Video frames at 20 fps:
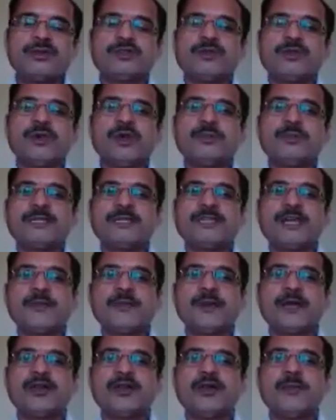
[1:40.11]
So
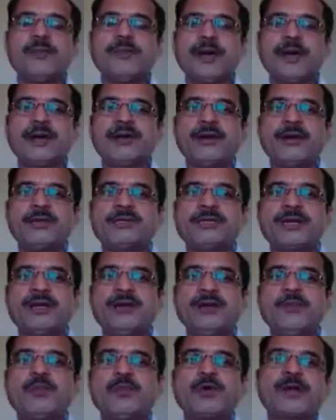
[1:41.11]

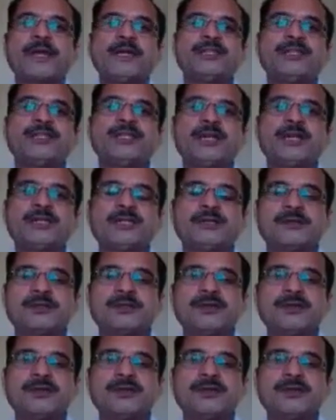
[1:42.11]
biopotential